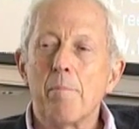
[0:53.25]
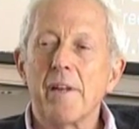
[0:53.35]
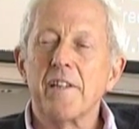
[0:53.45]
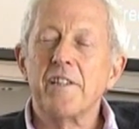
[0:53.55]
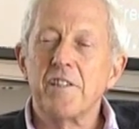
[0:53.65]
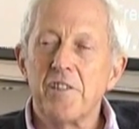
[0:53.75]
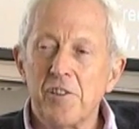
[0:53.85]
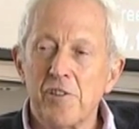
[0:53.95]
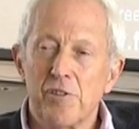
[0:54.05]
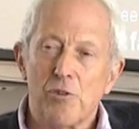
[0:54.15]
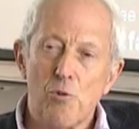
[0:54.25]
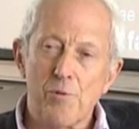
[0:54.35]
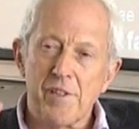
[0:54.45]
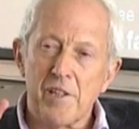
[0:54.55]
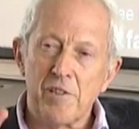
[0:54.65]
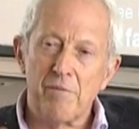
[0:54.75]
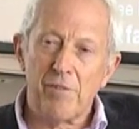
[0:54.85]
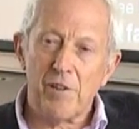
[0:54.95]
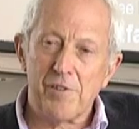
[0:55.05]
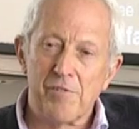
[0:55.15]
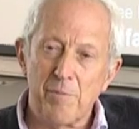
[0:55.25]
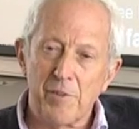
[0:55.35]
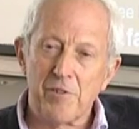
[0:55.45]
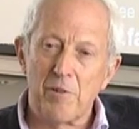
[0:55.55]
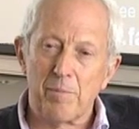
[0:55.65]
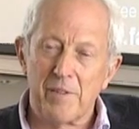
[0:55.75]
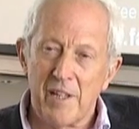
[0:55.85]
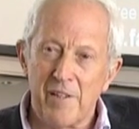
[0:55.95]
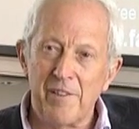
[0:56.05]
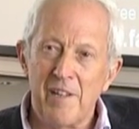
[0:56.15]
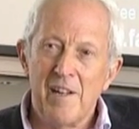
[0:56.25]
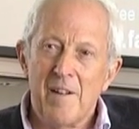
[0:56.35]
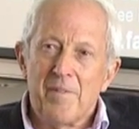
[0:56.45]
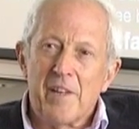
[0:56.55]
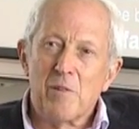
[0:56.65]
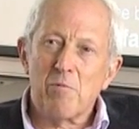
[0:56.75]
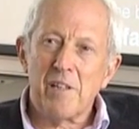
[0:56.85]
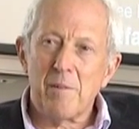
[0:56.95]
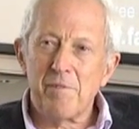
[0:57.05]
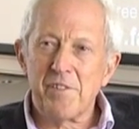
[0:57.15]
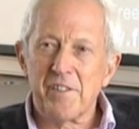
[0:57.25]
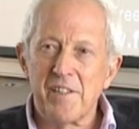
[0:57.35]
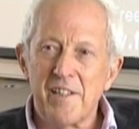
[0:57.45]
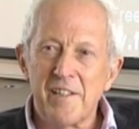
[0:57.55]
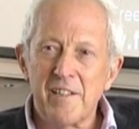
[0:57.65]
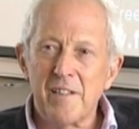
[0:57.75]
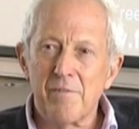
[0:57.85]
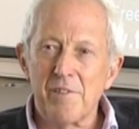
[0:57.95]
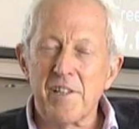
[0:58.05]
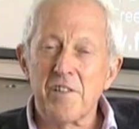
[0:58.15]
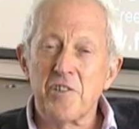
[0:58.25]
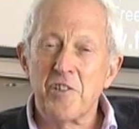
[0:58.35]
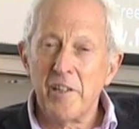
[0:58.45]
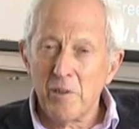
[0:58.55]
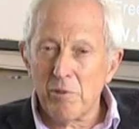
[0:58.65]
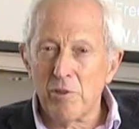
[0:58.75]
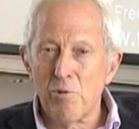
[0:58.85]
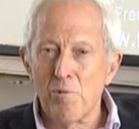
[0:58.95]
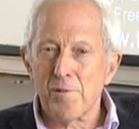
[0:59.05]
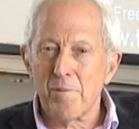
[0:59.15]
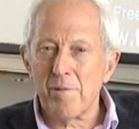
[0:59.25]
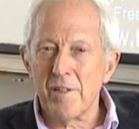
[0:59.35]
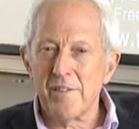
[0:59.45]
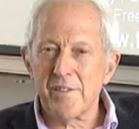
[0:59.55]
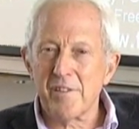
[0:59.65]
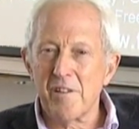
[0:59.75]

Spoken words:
But in addition, causation flows from the top down, and what happens at the higher levels has genuine causal powers